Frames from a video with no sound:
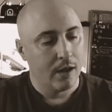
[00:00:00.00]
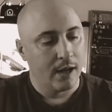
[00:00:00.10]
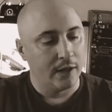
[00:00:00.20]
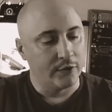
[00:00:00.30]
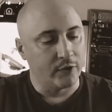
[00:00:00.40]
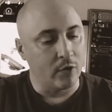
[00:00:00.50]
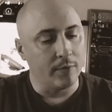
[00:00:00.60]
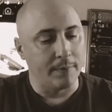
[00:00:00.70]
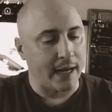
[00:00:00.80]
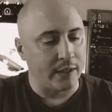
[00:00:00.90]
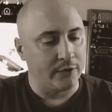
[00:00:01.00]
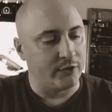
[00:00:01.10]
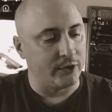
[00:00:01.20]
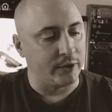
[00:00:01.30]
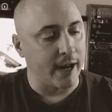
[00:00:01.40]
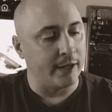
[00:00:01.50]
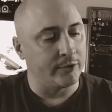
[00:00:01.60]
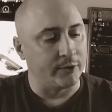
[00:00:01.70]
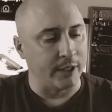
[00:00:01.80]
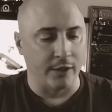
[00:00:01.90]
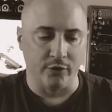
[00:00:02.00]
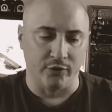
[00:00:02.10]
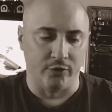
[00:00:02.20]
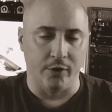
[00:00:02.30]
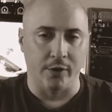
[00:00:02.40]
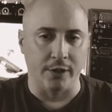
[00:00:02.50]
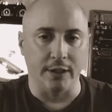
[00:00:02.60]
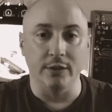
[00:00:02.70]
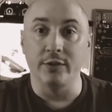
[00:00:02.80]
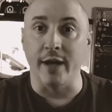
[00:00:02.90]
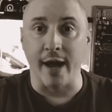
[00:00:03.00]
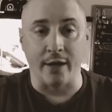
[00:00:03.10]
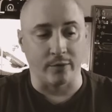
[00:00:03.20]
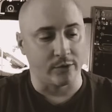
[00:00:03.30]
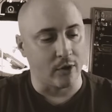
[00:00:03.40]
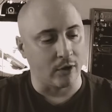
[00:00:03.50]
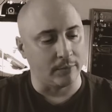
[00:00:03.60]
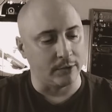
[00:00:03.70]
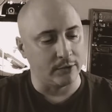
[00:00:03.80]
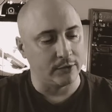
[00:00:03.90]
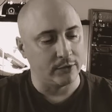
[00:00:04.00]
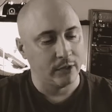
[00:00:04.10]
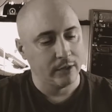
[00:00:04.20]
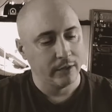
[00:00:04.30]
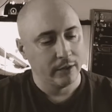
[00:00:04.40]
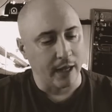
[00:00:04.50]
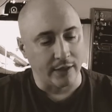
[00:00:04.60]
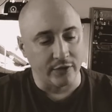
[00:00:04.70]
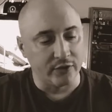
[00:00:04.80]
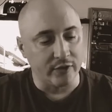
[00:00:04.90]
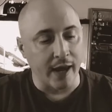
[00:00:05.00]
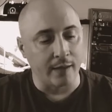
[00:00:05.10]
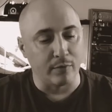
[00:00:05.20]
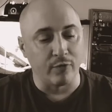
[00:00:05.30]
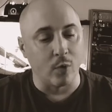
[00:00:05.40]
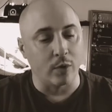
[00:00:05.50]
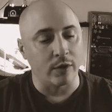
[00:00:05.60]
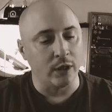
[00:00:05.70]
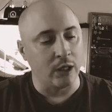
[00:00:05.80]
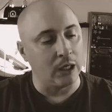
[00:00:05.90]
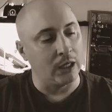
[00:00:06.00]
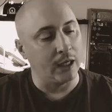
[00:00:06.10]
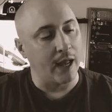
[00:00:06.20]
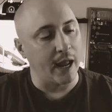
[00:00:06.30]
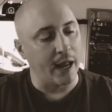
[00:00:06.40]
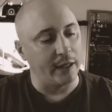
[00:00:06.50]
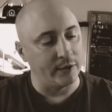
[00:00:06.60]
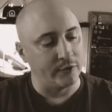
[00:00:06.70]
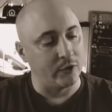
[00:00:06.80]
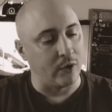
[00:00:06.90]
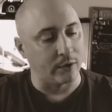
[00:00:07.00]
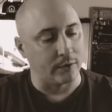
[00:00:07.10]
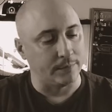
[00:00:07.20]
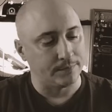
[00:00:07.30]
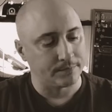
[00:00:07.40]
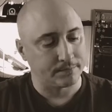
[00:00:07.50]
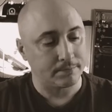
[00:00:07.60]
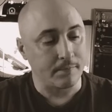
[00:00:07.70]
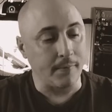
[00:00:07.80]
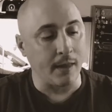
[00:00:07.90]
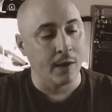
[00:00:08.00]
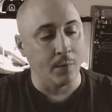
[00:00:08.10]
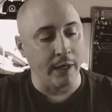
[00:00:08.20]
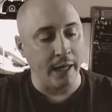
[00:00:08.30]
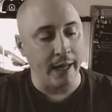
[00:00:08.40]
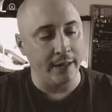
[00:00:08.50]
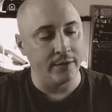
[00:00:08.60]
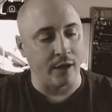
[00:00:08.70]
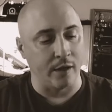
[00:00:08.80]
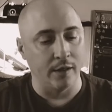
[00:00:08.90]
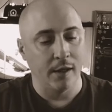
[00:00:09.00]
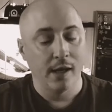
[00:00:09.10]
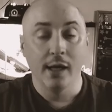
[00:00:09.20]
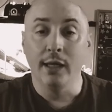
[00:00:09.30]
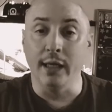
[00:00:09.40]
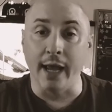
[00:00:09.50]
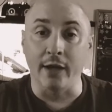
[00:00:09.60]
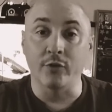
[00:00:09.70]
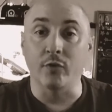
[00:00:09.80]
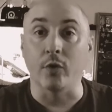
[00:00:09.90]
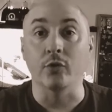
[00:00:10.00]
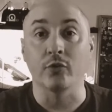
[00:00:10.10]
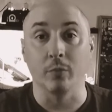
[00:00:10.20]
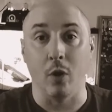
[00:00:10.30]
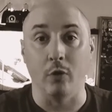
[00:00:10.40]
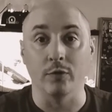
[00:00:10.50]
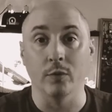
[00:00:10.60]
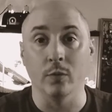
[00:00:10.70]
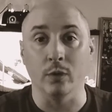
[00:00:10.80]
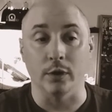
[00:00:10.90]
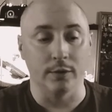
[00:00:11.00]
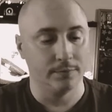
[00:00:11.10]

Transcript: And so the ballad singer entered in his dirty, tattered garments, and sang before the king and his daughter. And when he had done, he asked for a small reward.